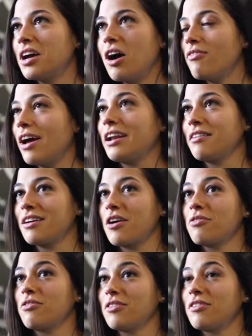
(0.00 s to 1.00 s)
of anything
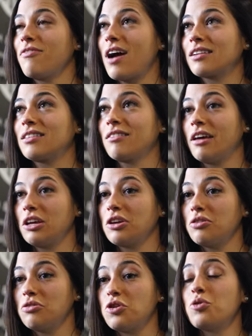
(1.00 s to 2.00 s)
other than the fact that like
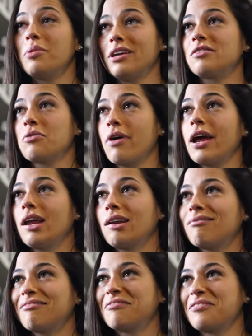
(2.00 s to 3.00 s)
you beat the weight,
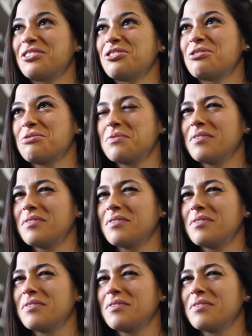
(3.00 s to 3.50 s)
yeah. which is